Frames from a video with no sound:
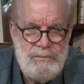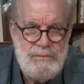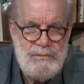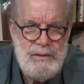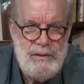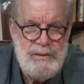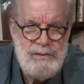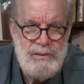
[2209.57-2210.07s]

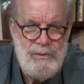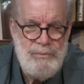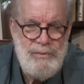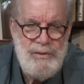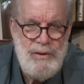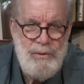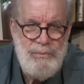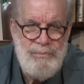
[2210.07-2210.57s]
There's
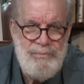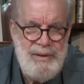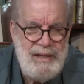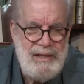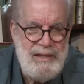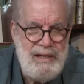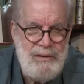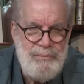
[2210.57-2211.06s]
no
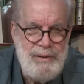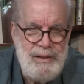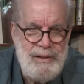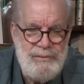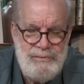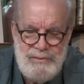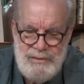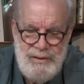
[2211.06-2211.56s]
big deal, but
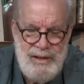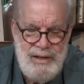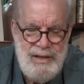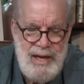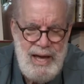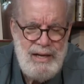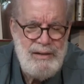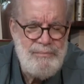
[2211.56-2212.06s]
it
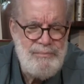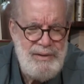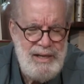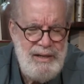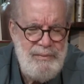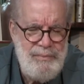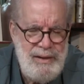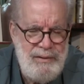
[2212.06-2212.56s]
had a
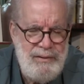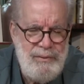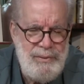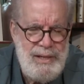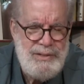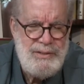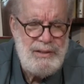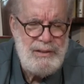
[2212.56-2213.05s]
big
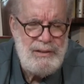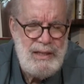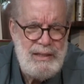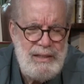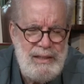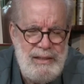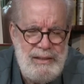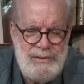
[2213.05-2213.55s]
reach, and a lot
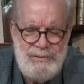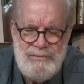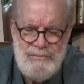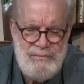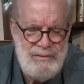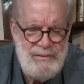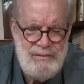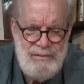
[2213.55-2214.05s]
of kids
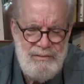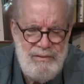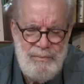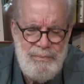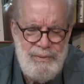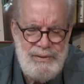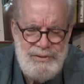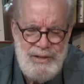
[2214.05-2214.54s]

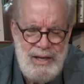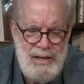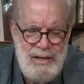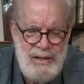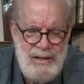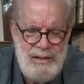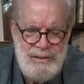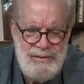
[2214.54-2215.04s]
appreciated
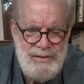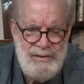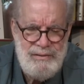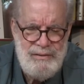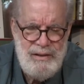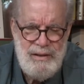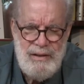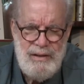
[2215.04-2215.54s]
it, and
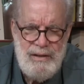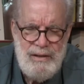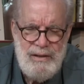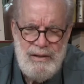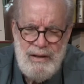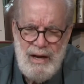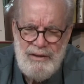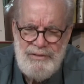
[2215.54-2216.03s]

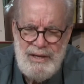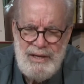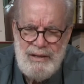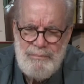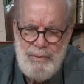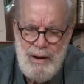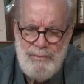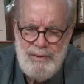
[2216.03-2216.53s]
I think
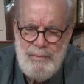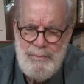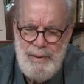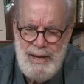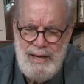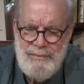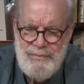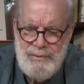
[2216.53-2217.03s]
it probably
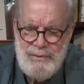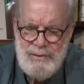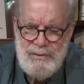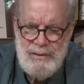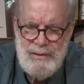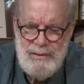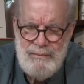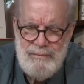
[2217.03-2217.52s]
paid for
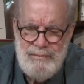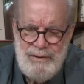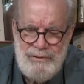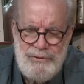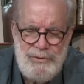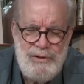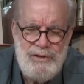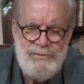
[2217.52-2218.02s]
a
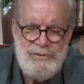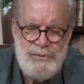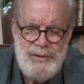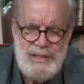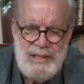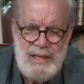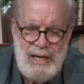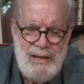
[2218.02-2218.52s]
third of his
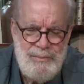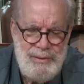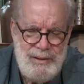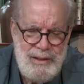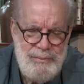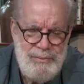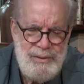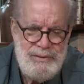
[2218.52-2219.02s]

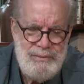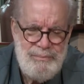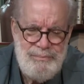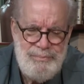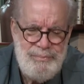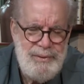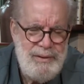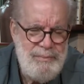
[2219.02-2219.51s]
retirement. I mean, it was a
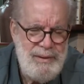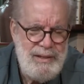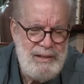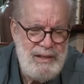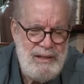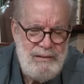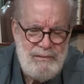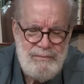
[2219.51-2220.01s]
pretty big
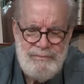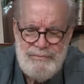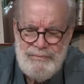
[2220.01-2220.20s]
deal.